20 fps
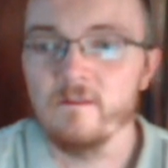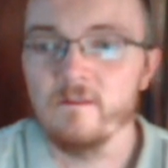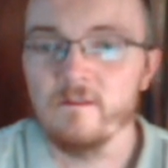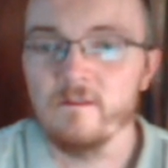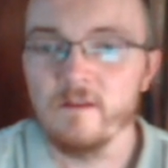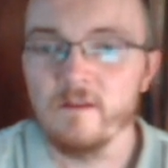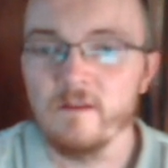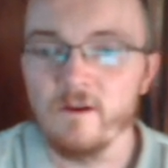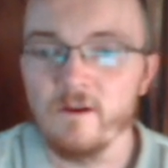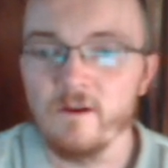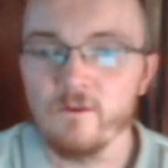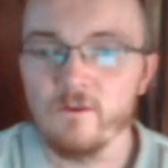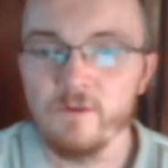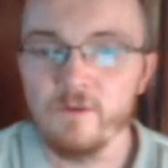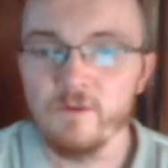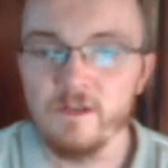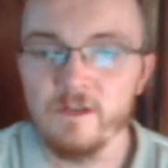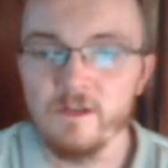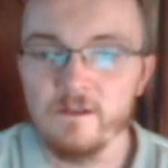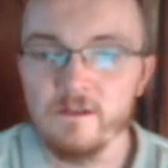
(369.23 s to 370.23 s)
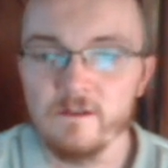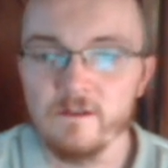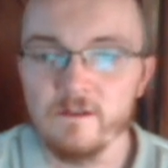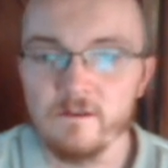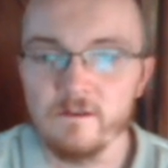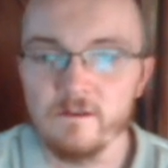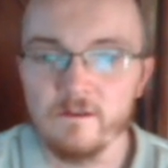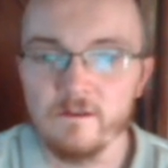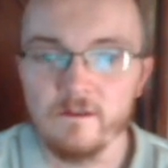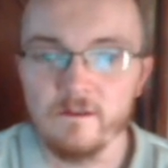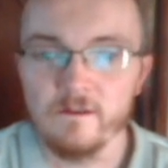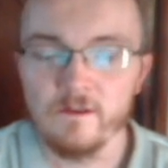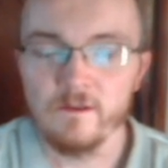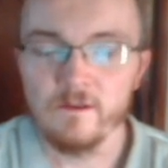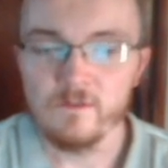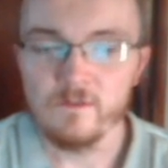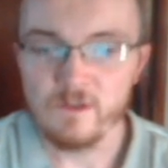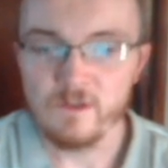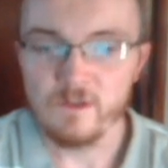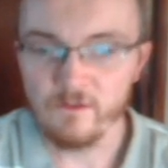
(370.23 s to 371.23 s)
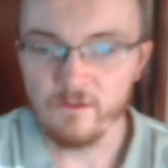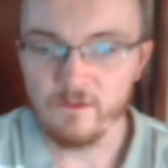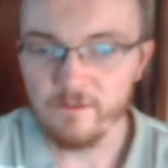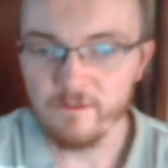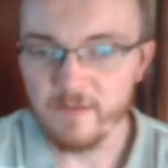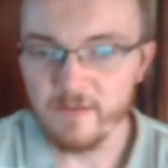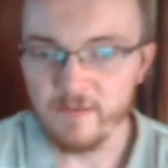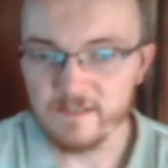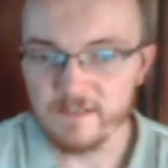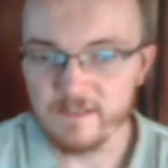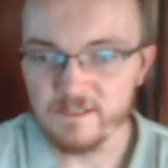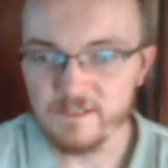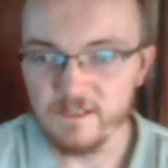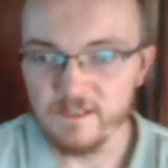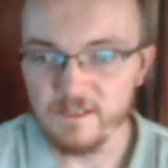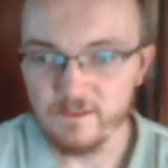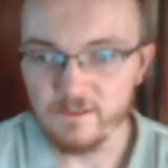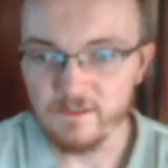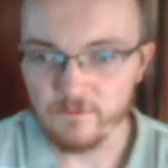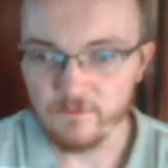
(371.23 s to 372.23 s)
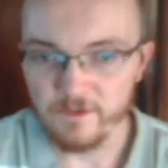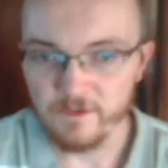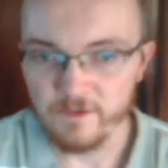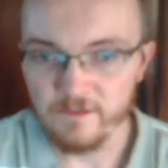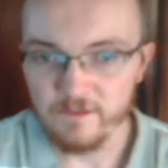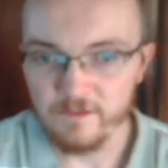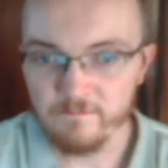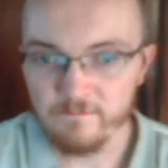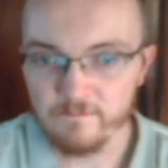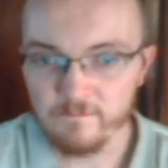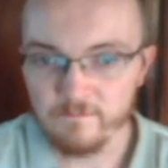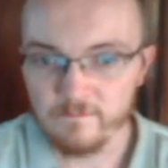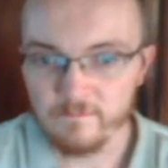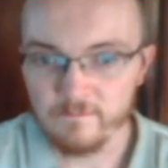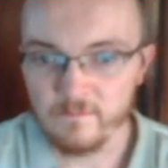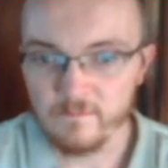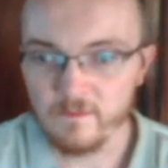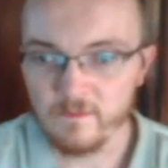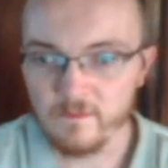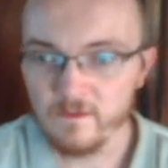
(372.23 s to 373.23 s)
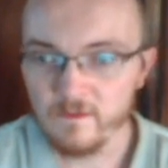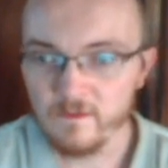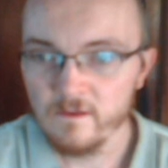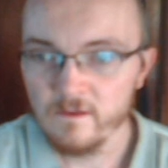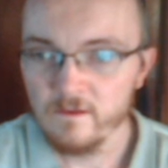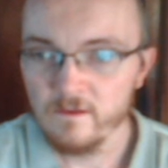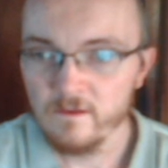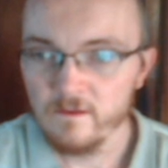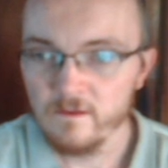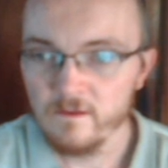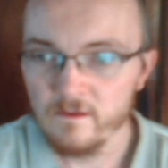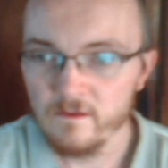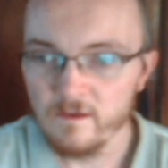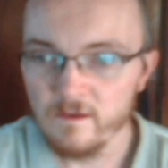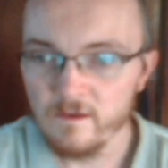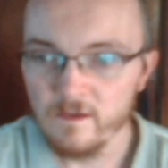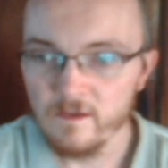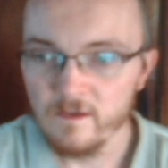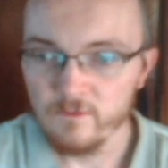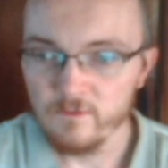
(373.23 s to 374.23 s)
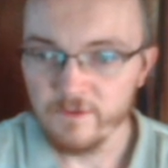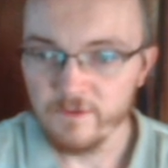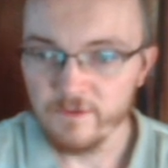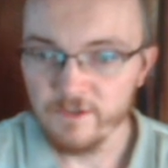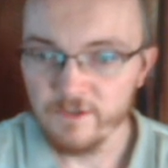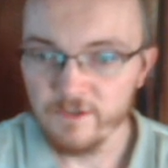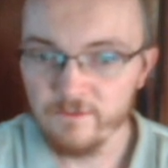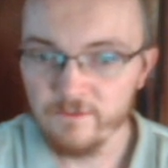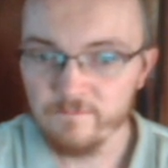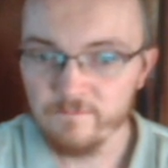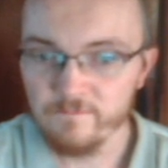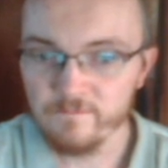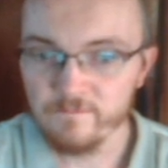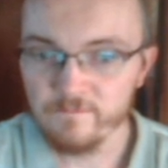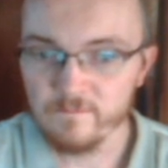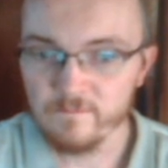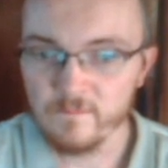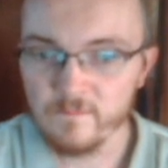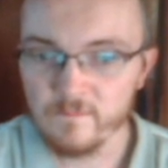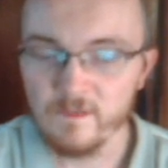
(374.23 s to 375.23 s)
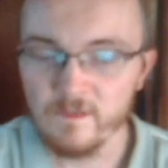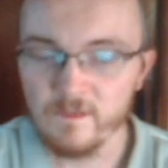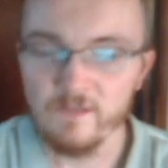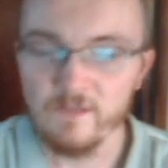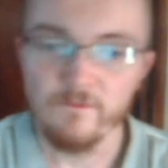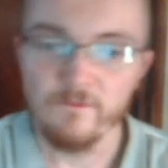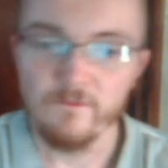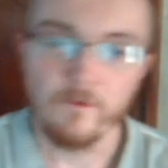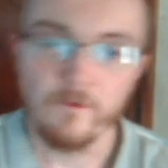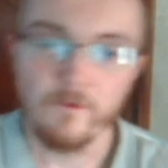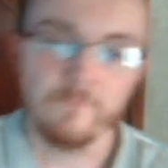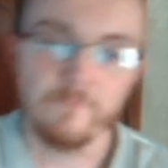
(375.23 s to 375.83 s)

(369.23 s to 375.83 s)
Now, queen goes all the way back to e3. And what do? e4.